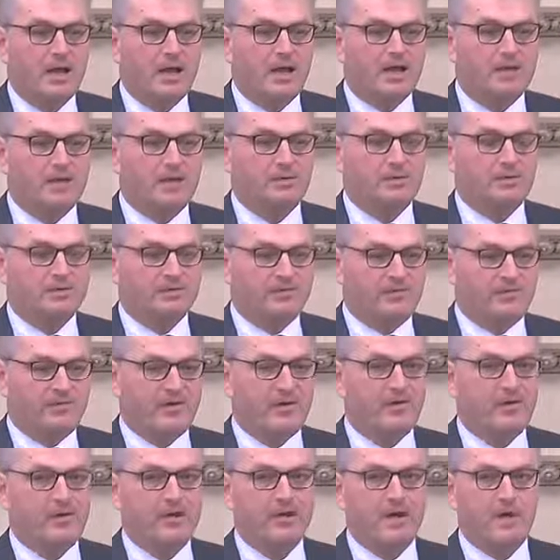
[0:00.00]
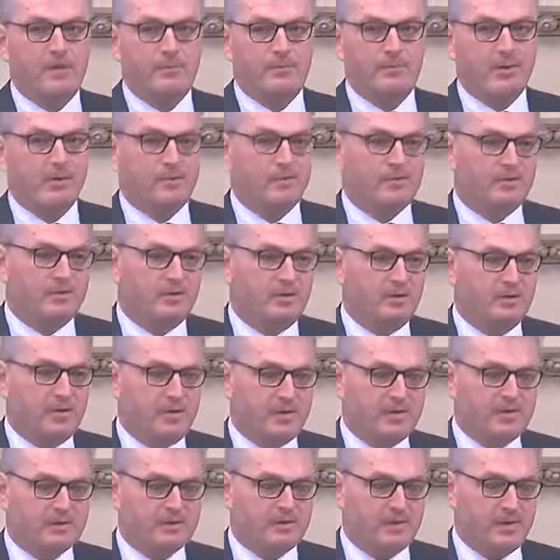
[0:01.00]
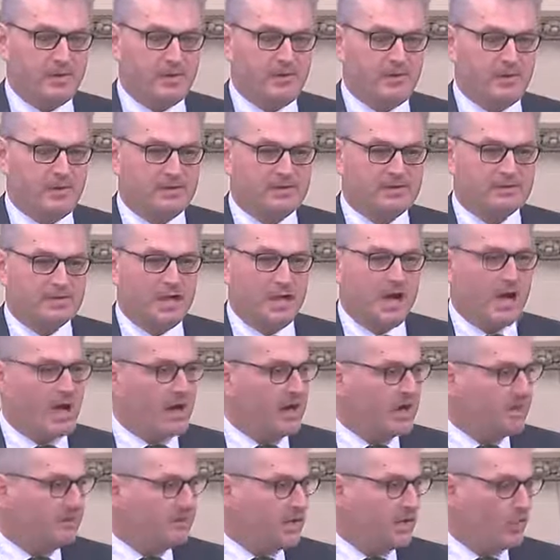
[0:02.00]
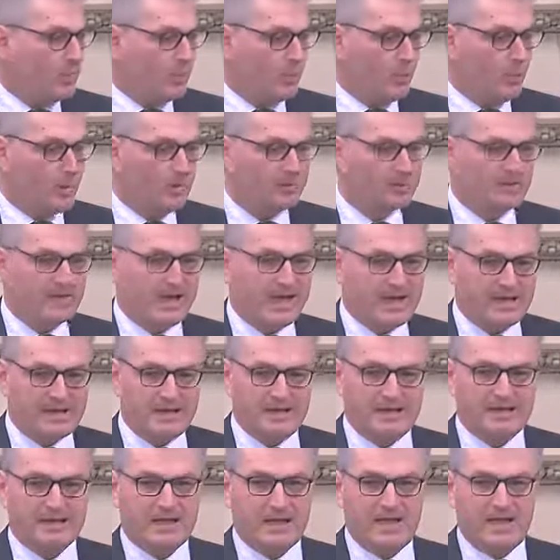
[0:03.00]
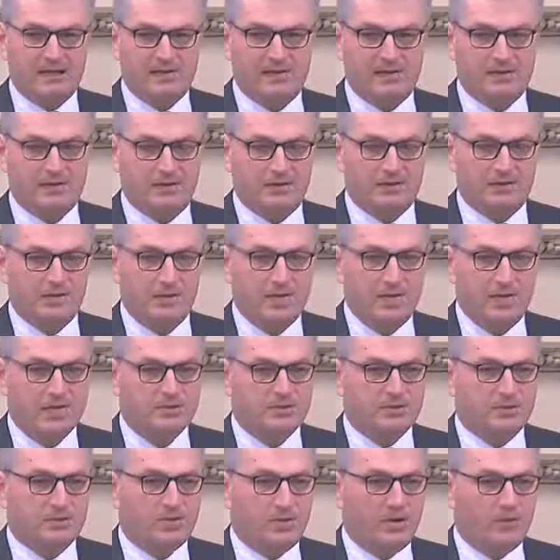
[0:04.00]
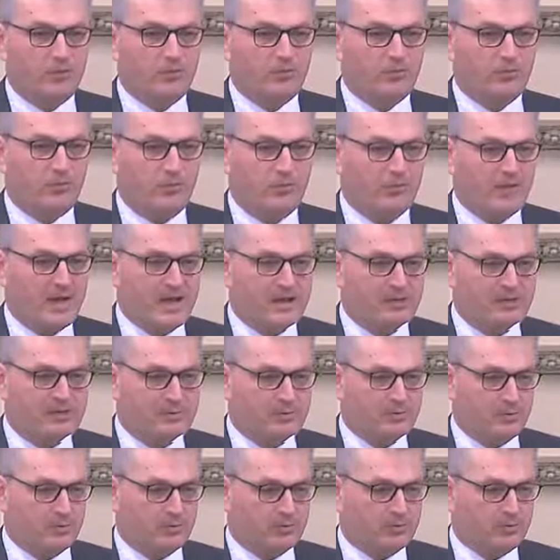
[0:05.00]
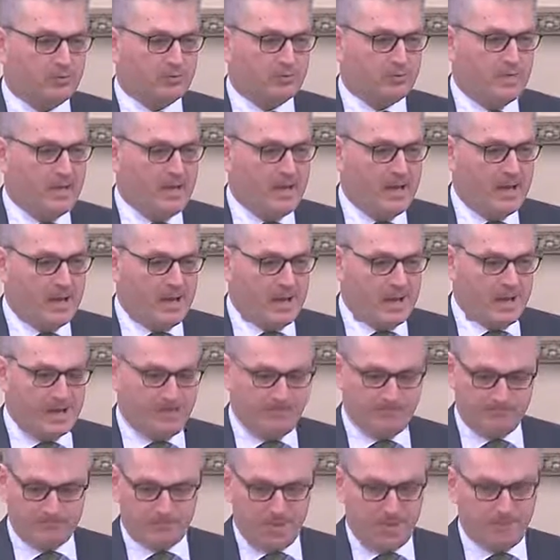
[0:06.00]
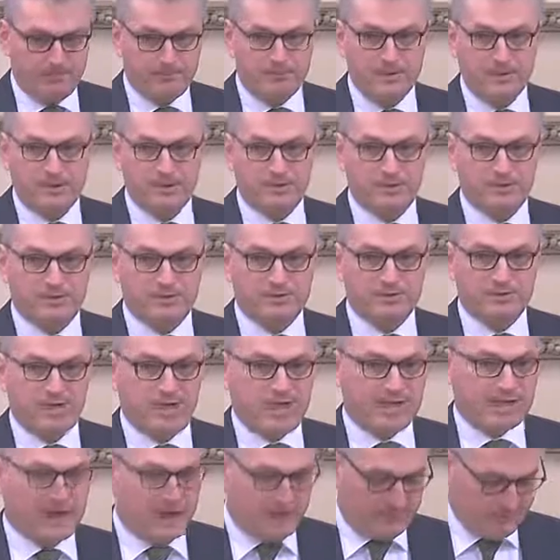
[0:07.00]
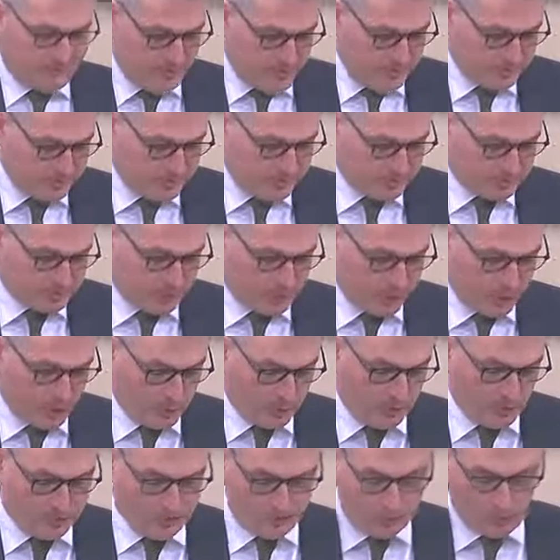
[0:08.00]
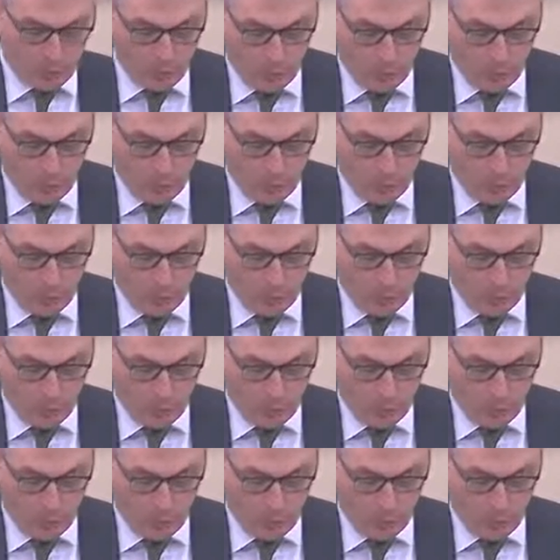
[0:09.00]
and it was a very emotional experience. I don't want any candidate to go through that sort of abuse, and I very much hope that